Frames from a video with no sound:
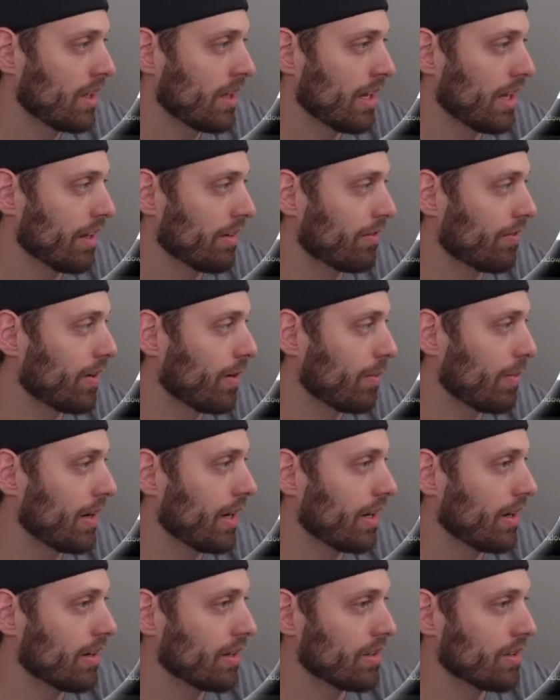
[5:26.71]
and from
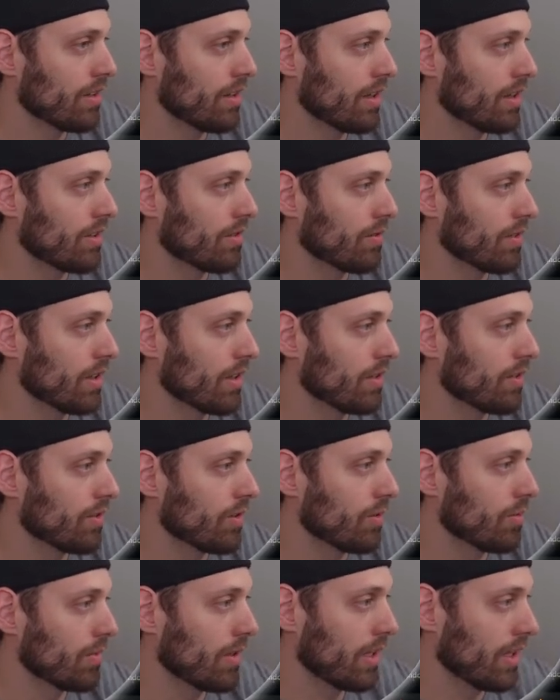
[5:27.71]
here, that's really
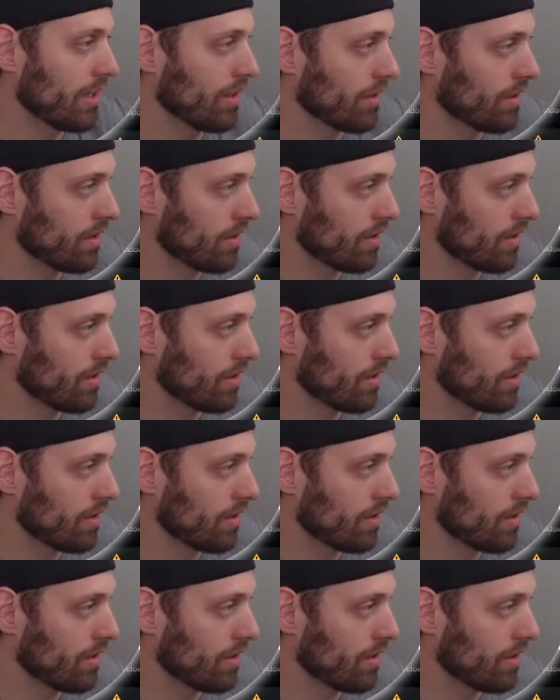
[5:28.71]
zoomed in.